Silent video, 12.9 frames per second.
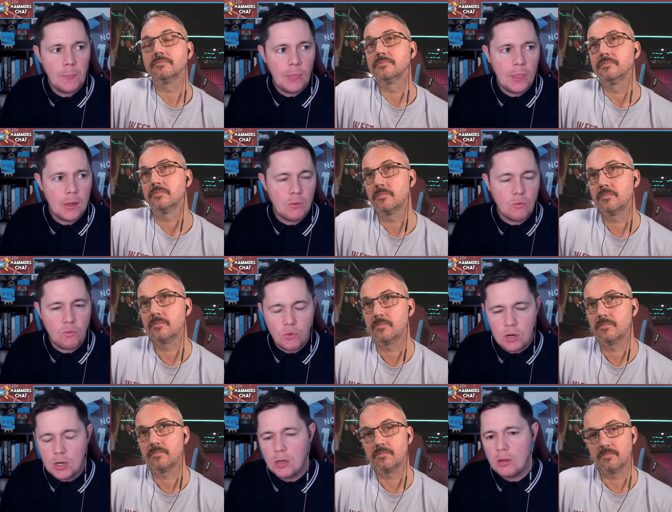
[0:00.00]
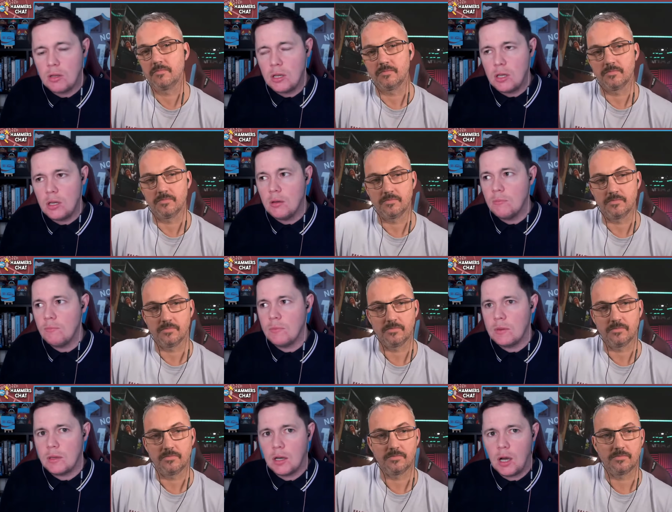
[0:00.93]
Speaker 1: that really
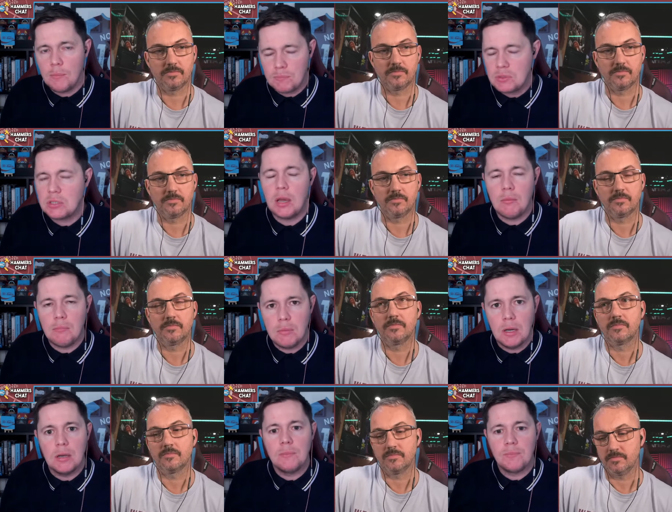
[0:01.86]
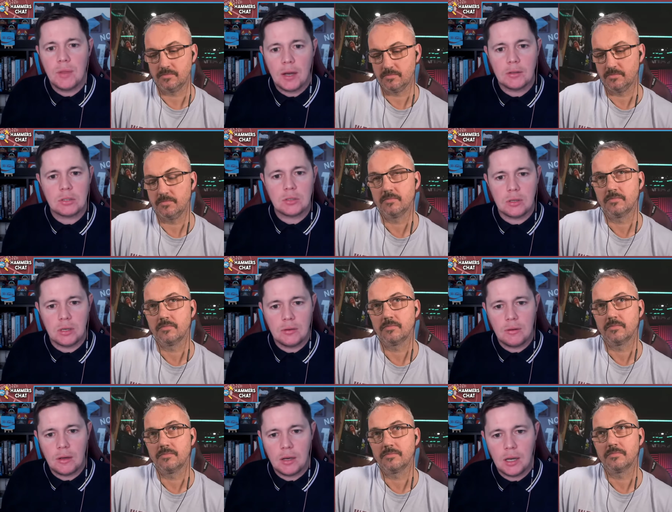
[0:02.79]
upset me, actually.
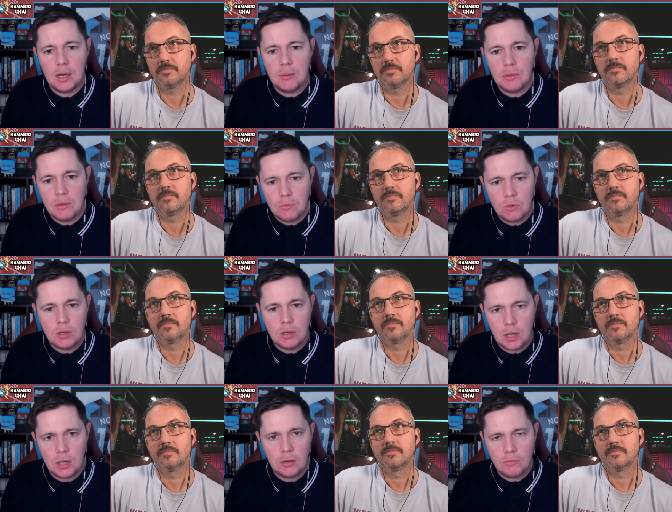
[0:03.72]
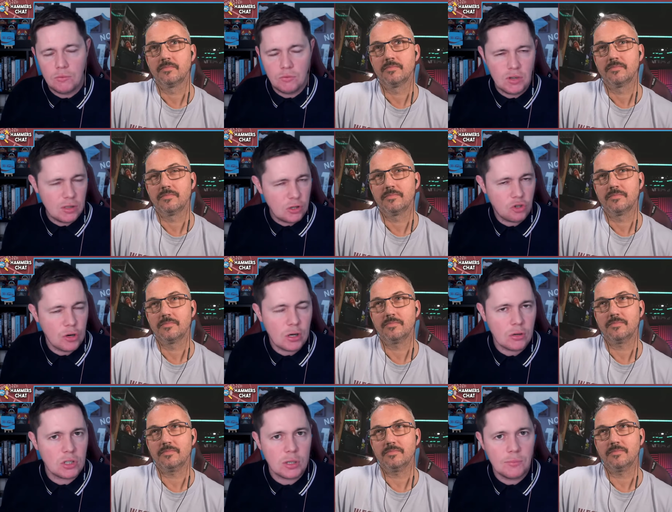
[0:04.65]
That really, it really
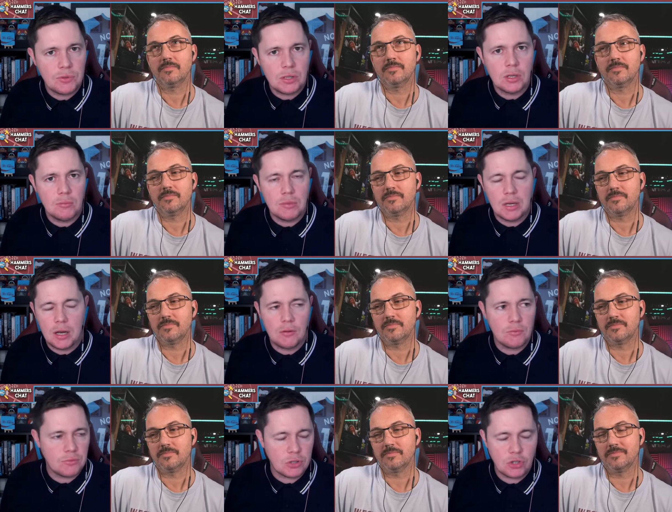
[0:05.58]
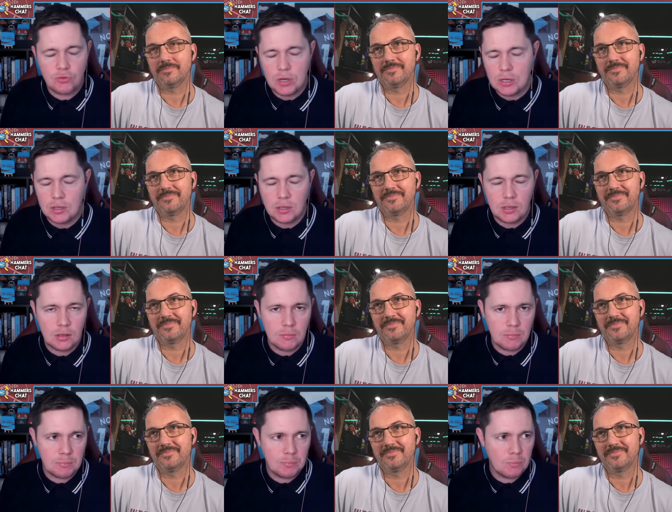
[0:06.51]
triggered something in me, how frustrated
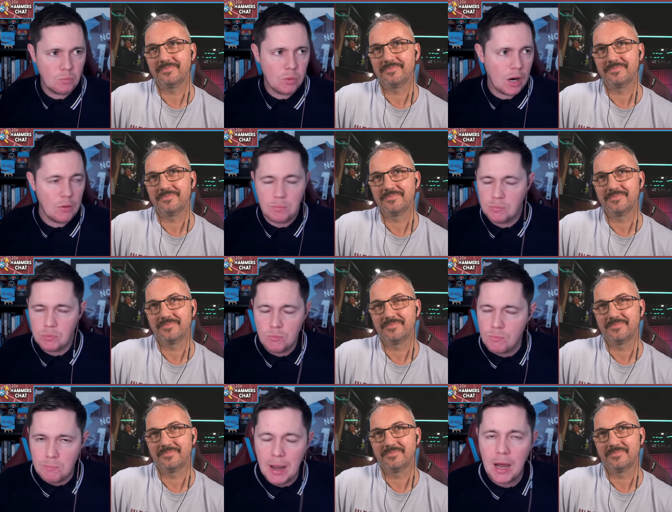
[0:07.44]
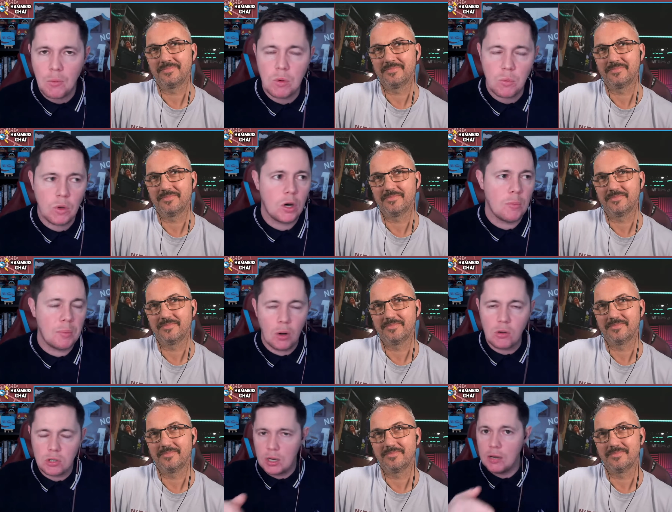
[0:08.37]
and how bad we were, but
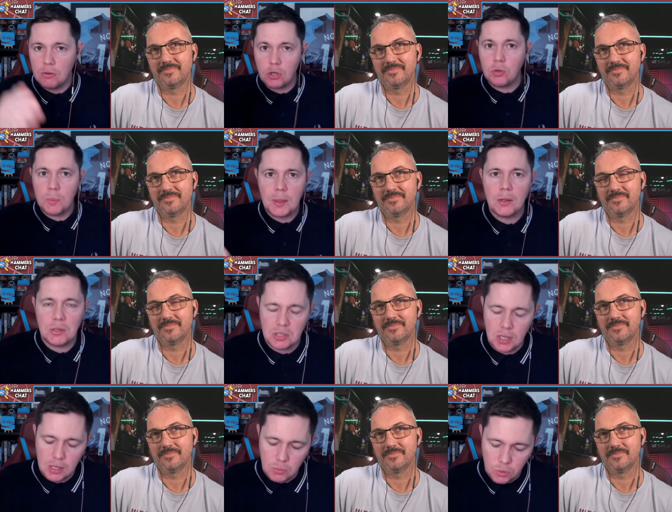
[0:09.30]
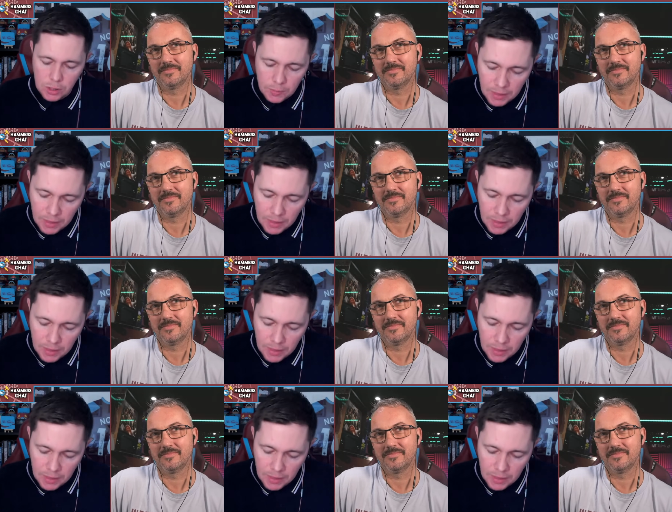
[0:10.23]
also how good the other side were.